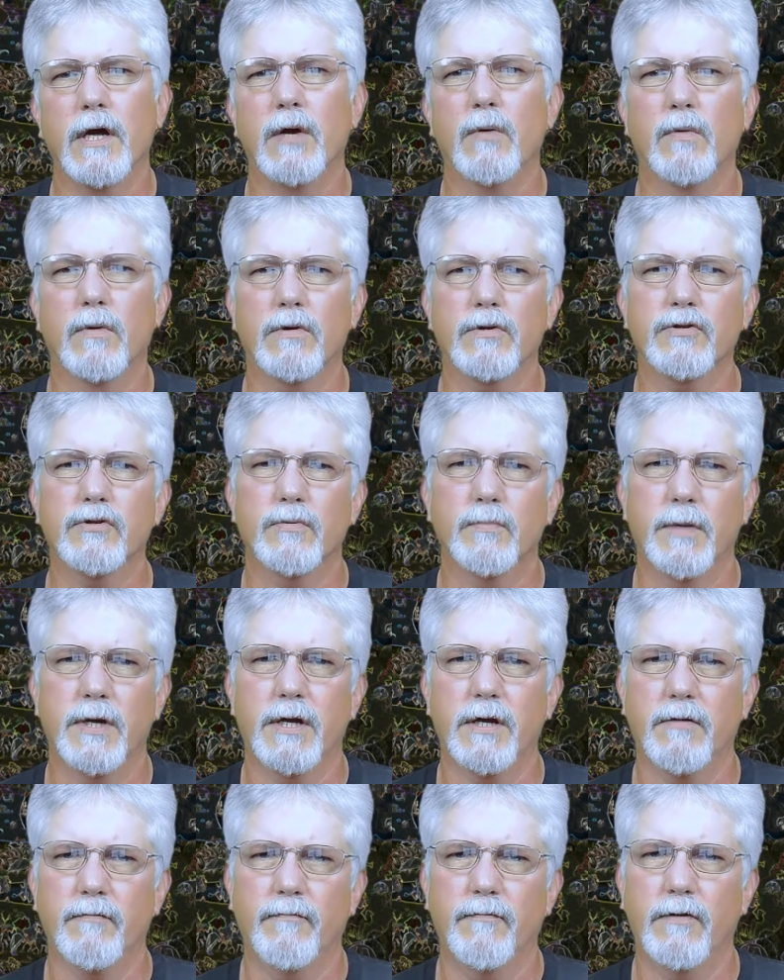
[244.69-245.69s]
we'll also
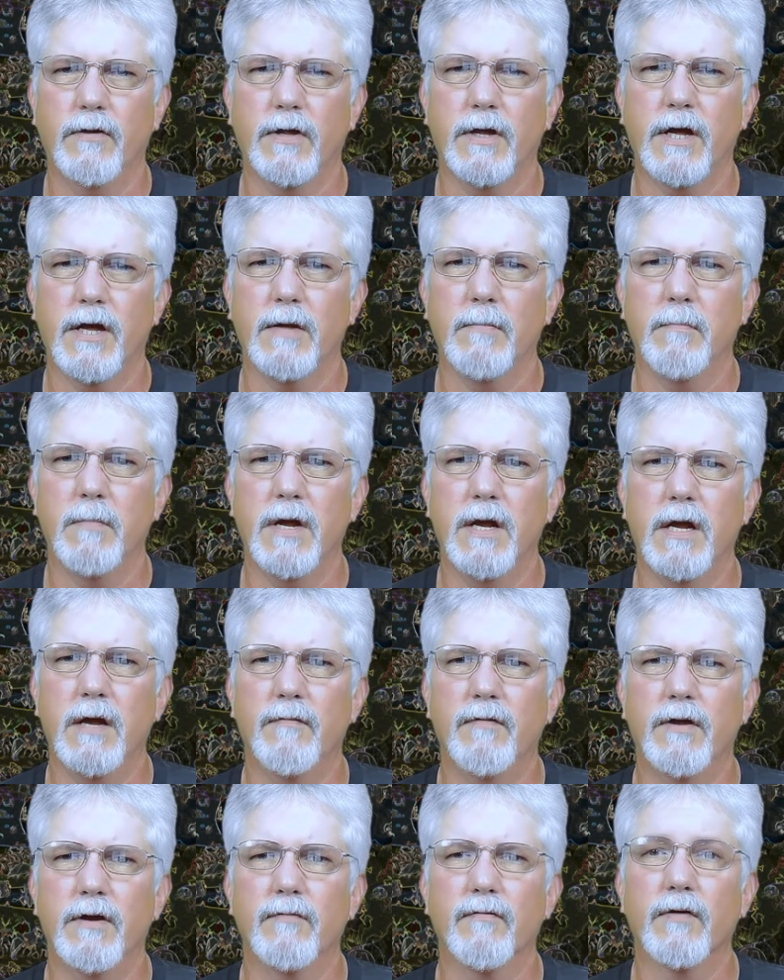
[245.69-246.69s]
begin filling in many
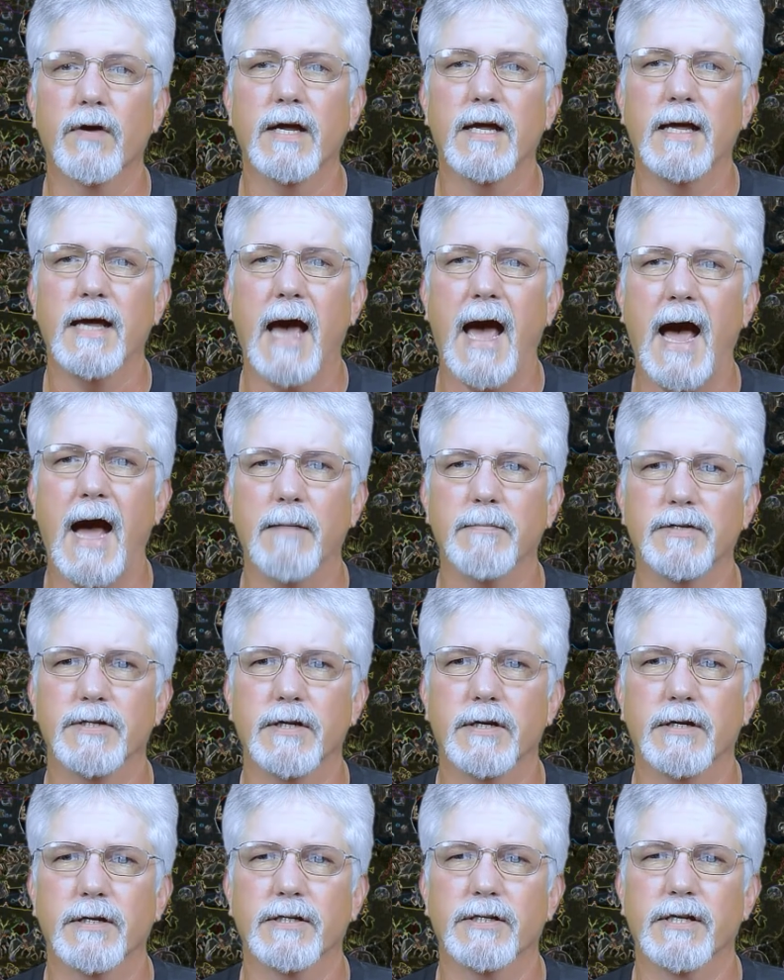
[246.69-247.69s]
of the different gaps
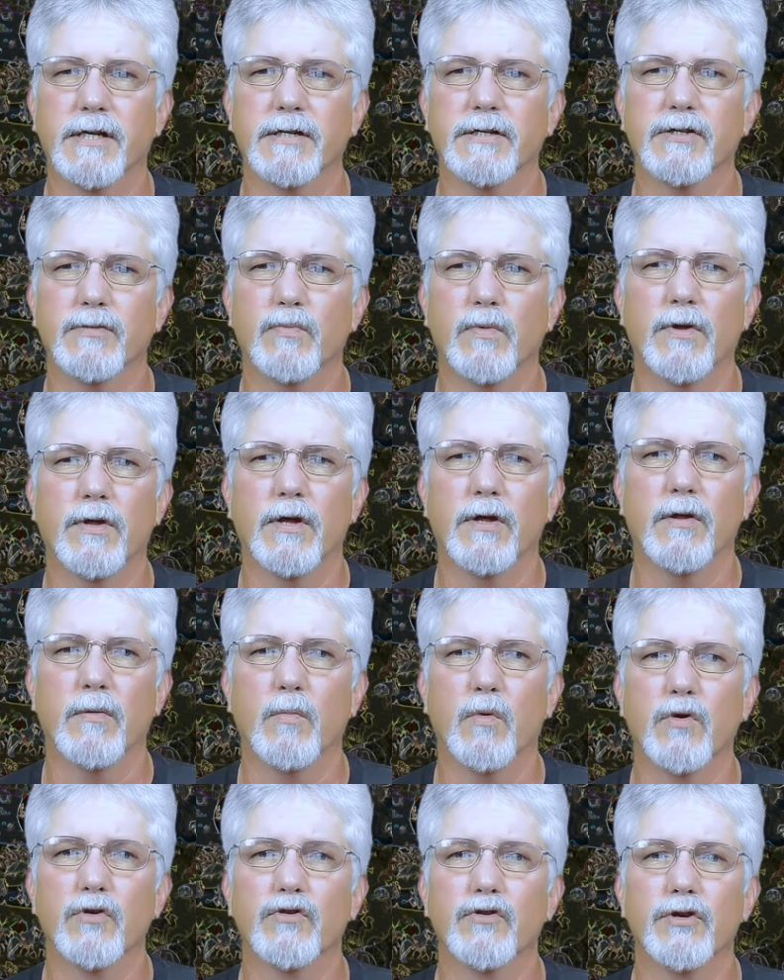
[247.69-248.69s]
that exist within the
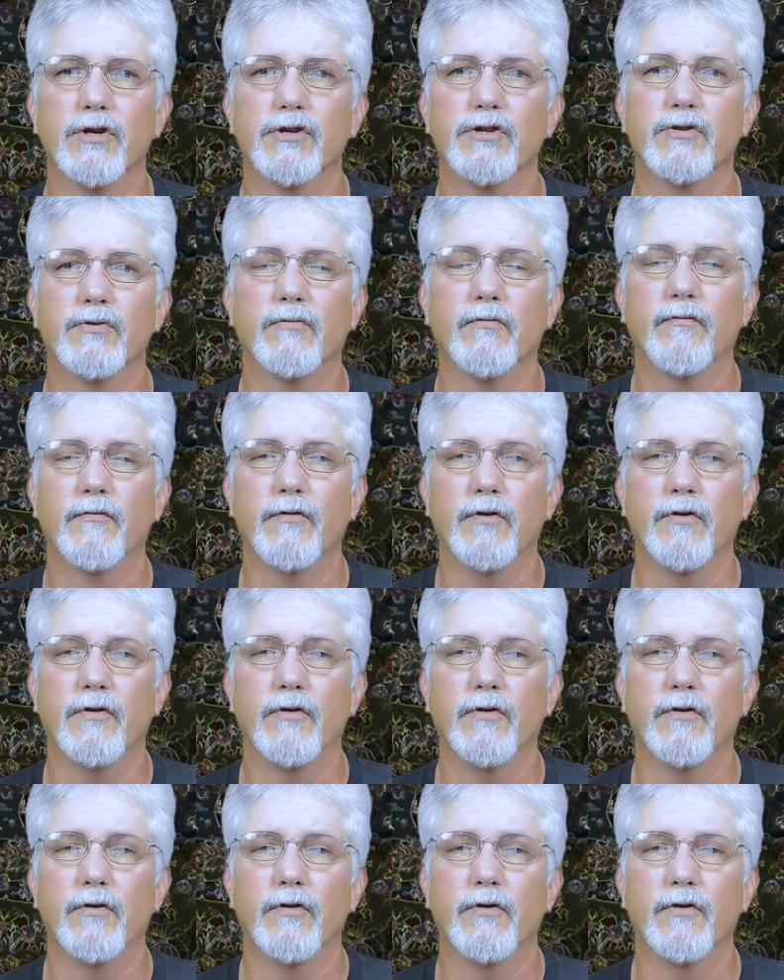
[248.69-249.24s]
more traditional